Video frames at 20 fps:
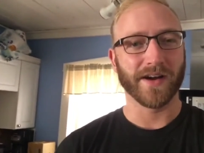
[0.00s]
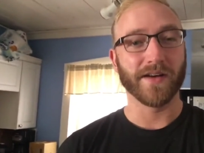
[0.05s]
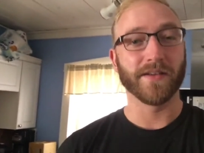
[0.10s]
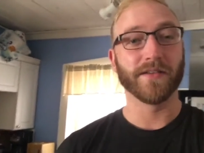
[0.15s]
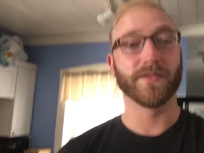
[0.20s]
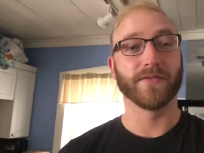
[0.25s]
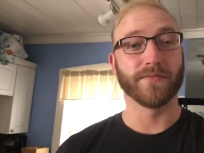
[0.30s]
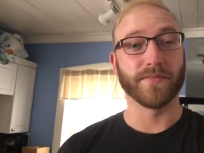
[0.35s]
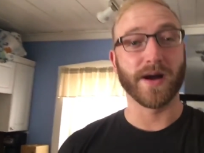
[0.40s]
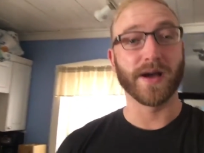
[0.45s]

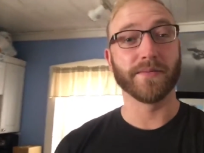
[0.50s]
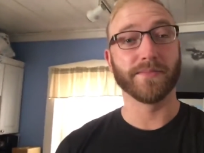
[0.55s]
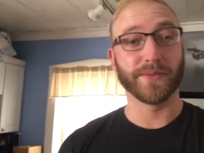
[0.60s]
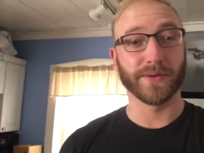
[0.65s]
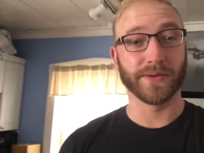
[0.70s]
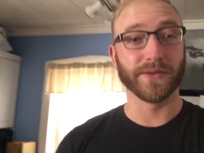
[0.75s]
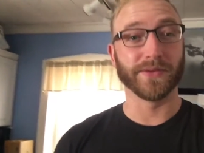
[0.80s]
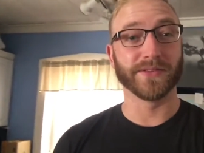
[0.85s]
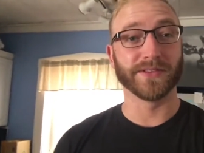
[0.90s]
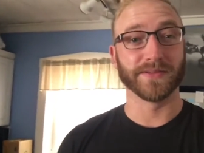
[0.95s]
of my
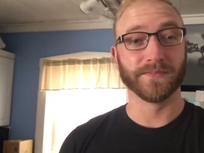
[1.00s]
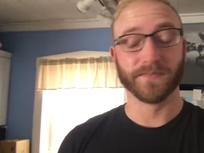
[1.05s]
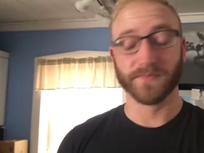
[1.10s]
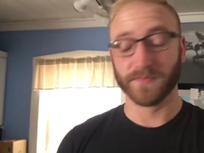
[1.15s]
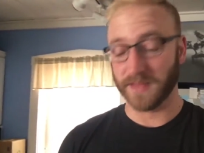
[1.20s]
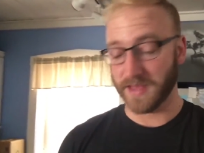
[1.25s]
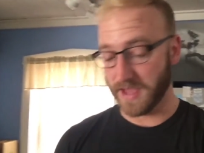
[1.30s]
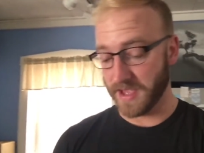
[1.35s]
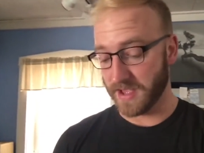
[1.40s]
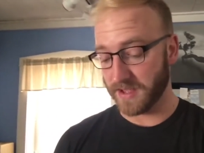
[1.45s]
boot
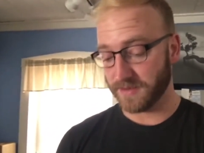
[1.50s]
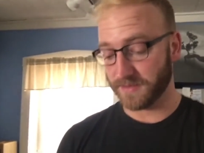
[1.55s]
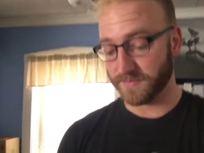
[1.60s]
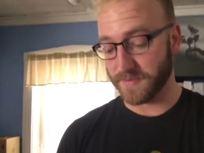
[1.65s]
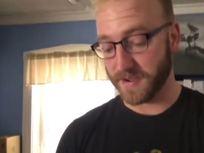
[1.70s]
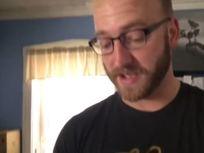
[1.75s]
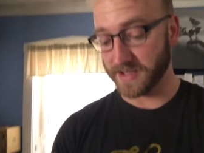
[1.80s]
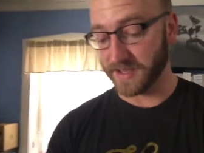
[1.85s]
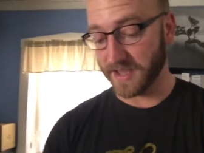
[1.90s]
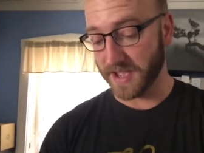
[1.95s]
and
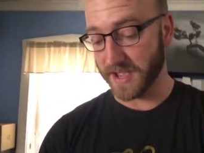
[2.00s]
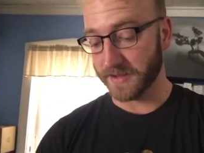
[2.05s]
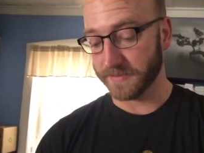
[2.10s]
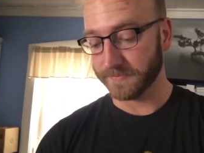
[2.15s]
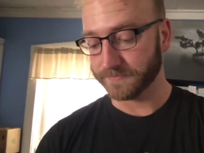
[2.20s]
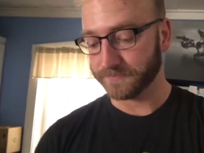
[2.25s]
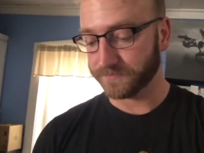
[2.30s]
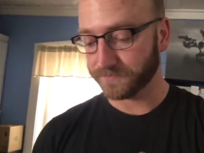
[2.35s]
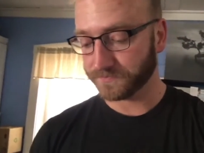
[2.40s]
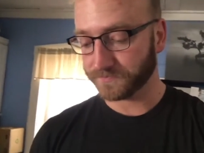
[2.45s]
my cane.